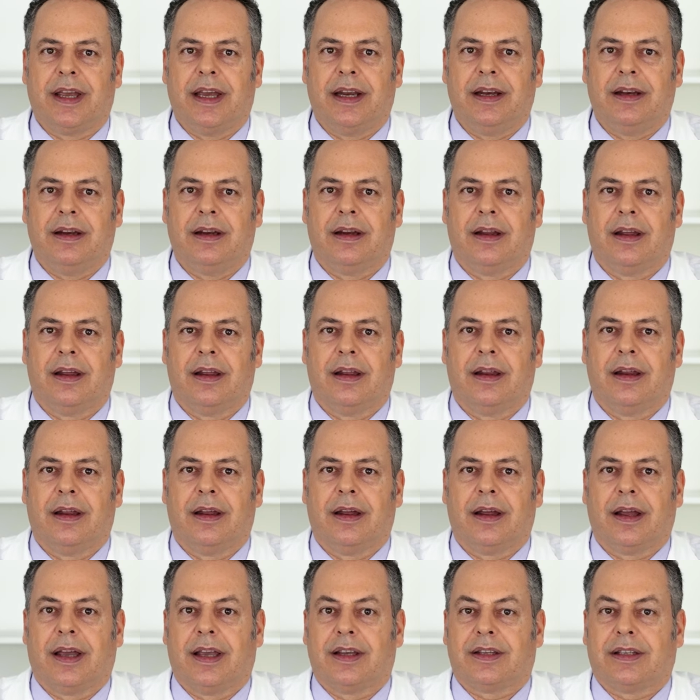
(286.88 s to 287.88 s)
who can
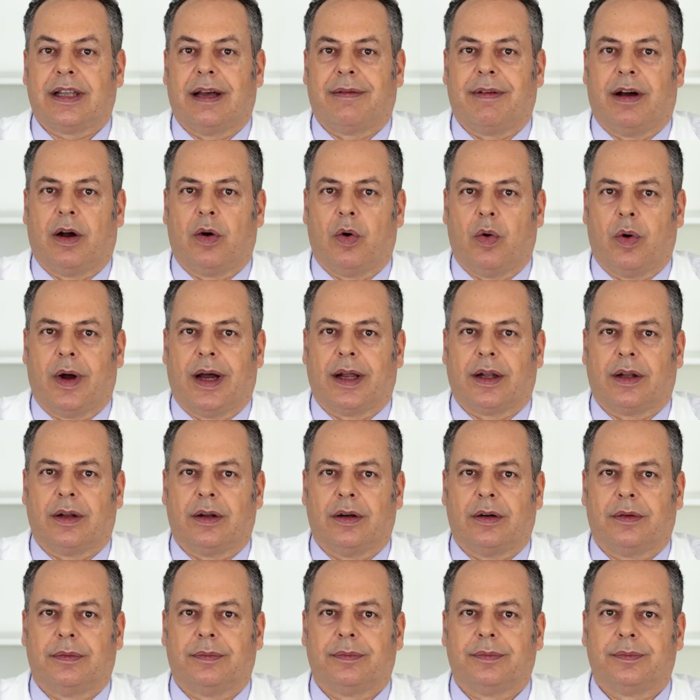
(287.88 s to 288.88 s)
be impacted by
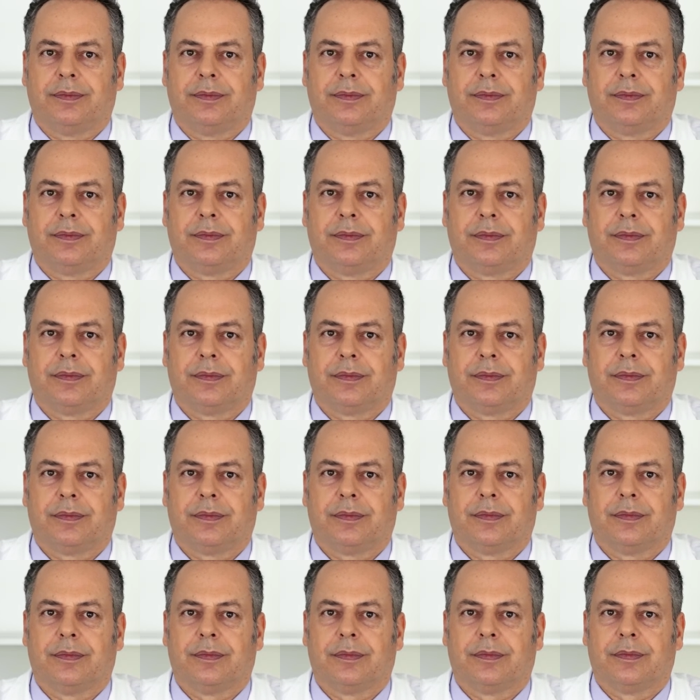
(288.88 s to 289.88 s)
something simple
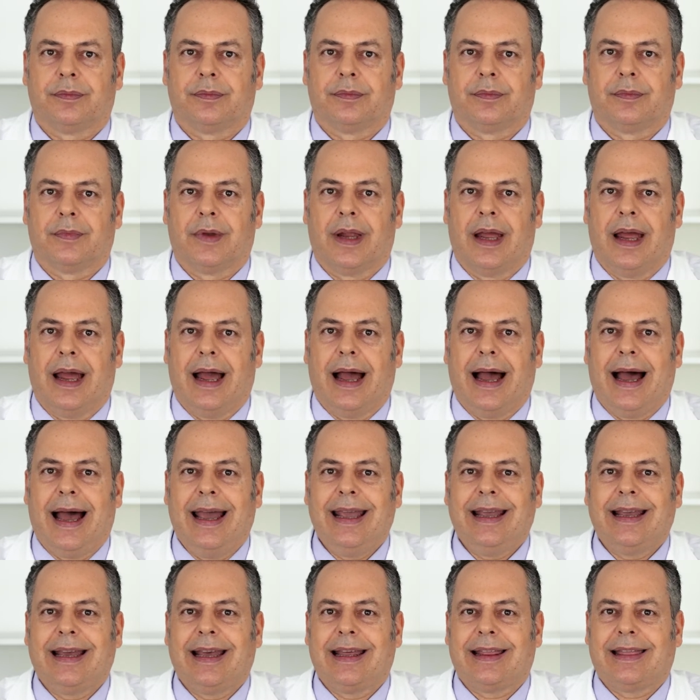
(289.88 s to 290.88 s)
as it is
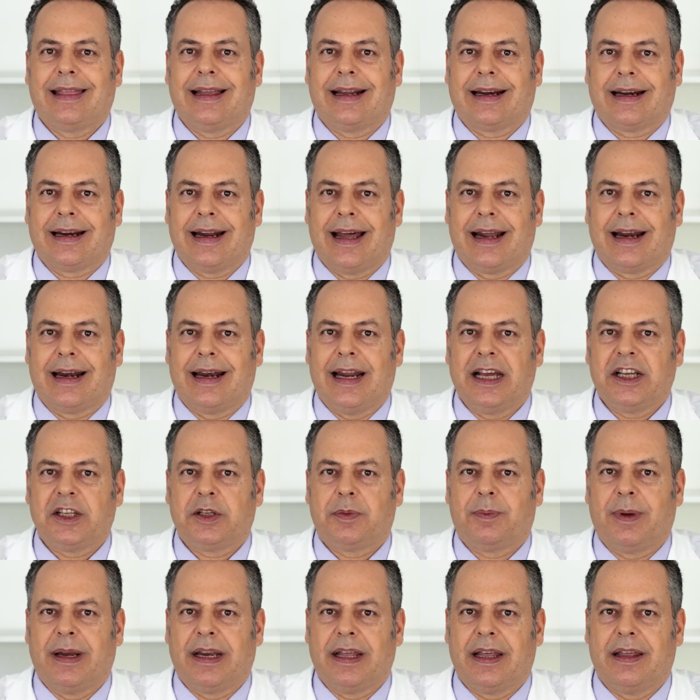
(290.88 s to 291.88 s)
for a mature
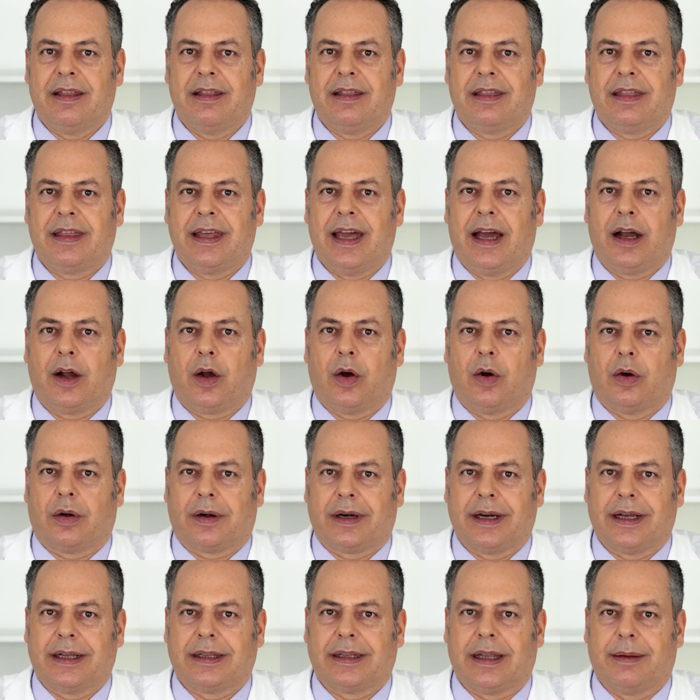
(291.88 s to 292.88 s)
person who
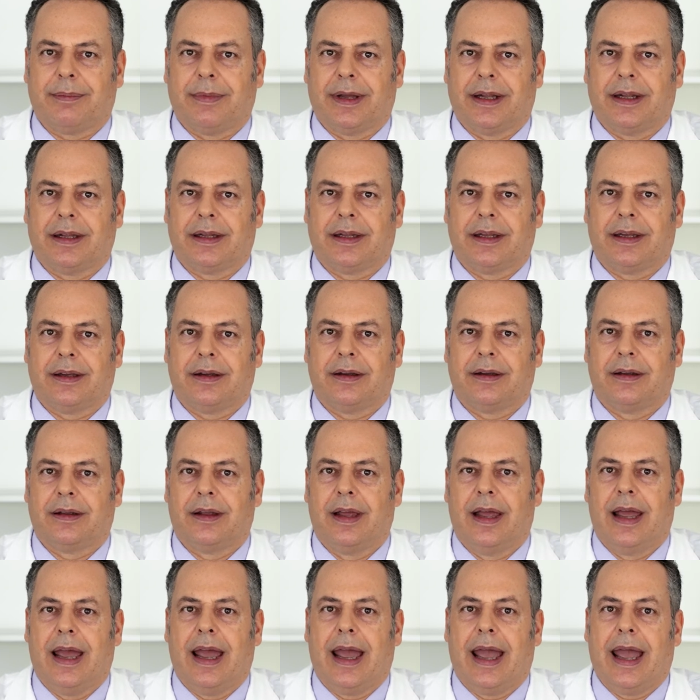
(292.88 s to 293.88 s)
would not be
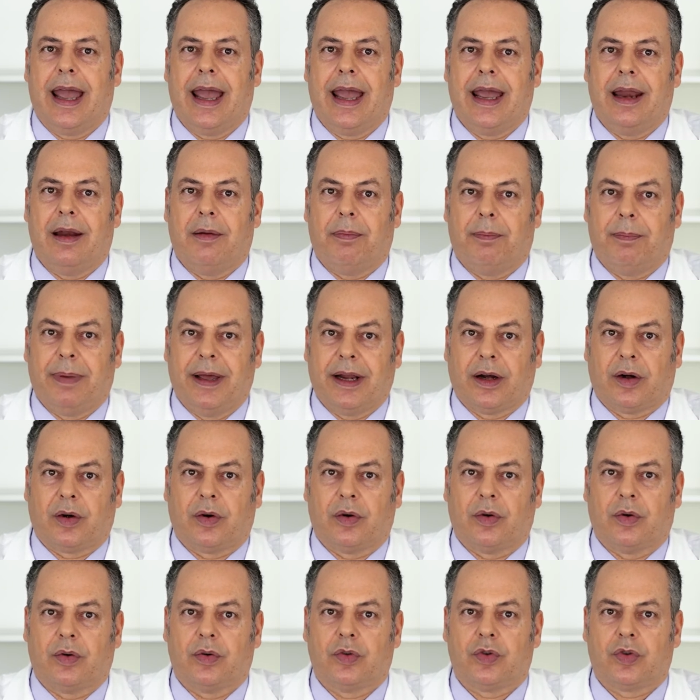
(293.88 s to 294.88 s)
impacted by the same
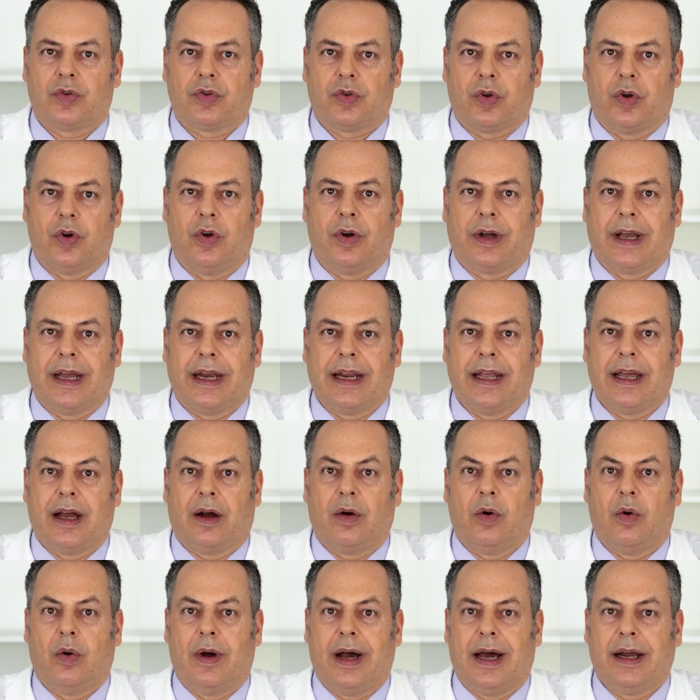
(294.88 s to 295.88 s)
situation at all.
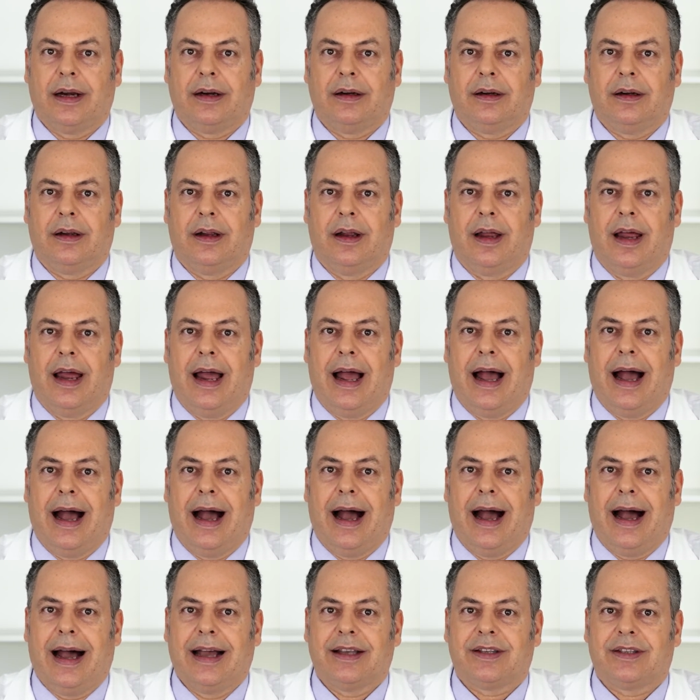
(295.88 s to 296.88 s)

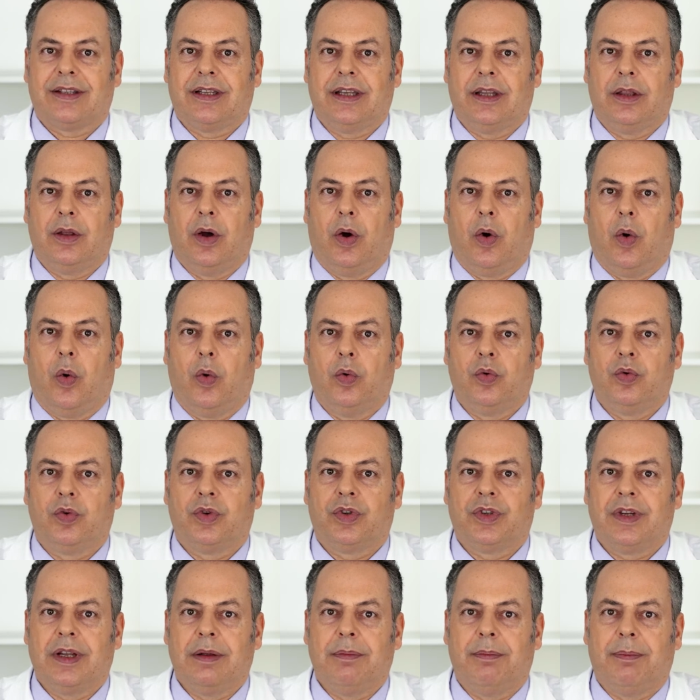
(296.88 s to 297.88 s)
To that
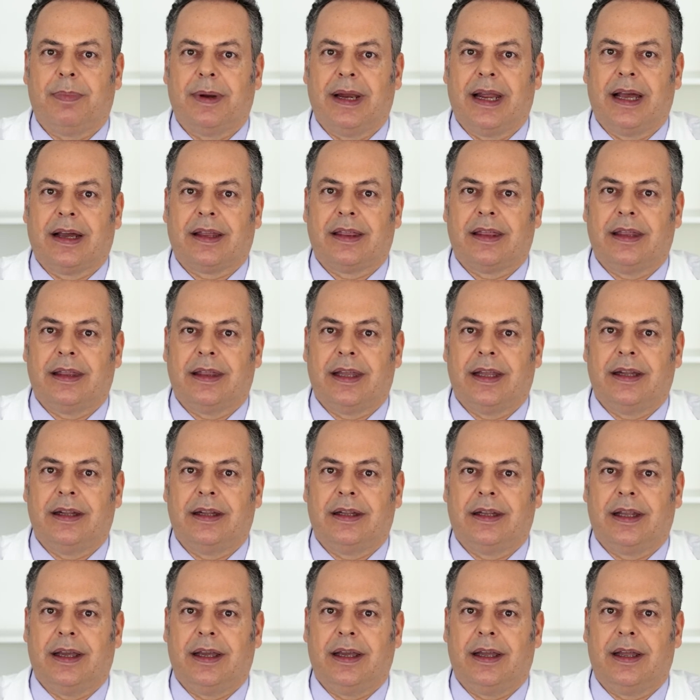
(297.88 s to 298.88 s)
child, that
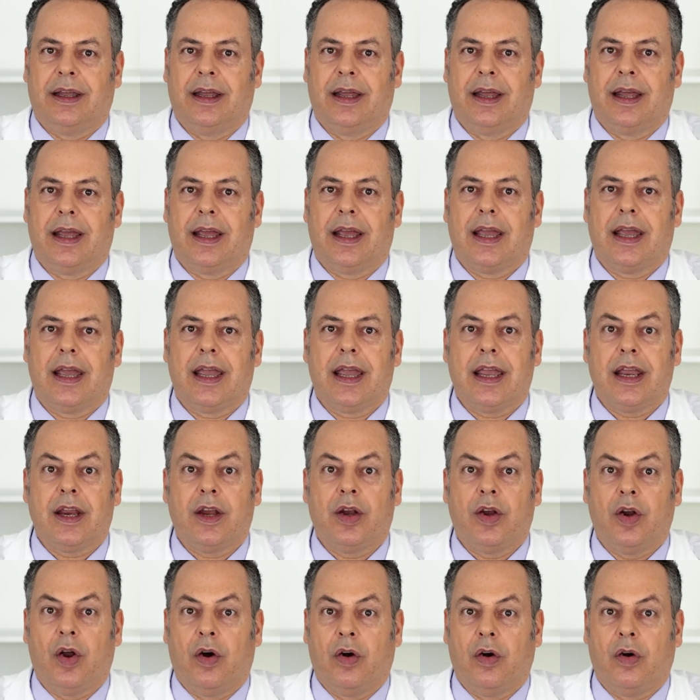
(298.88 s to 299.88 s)
situation would
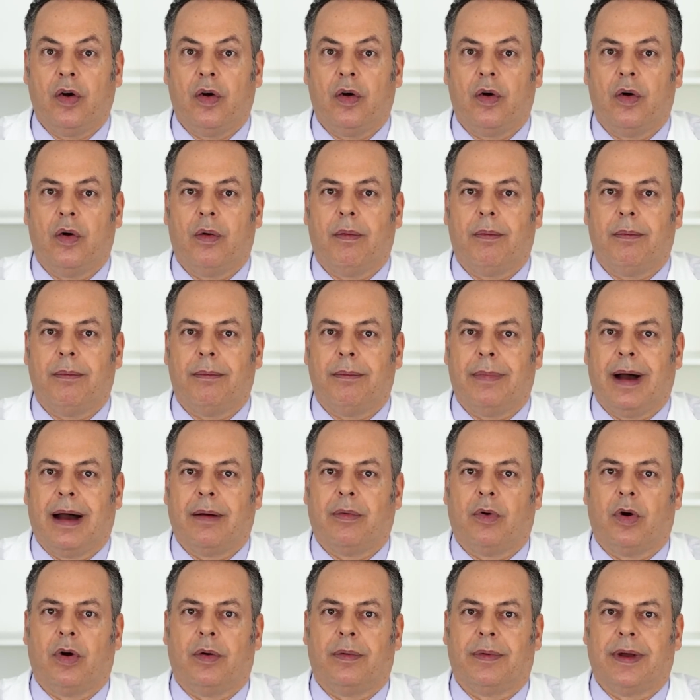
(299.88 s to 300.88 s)
provoke an emotional
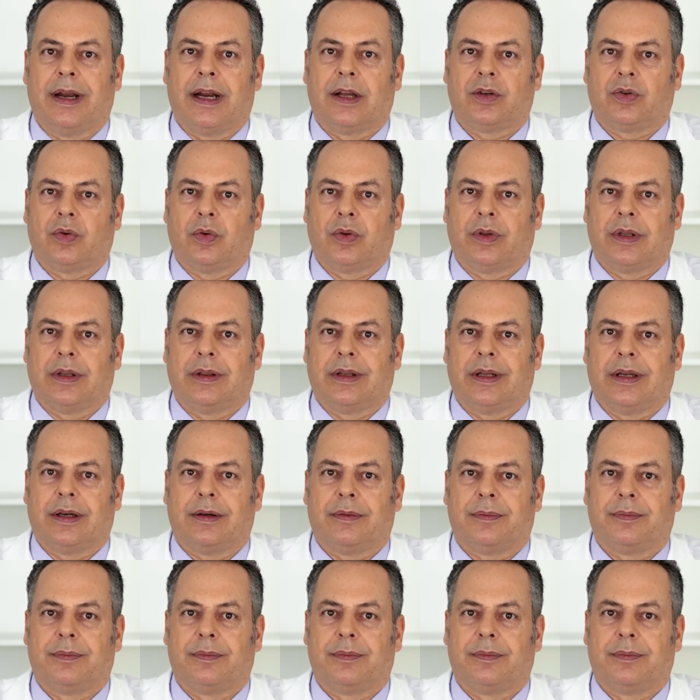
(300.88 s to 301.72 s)
impact and a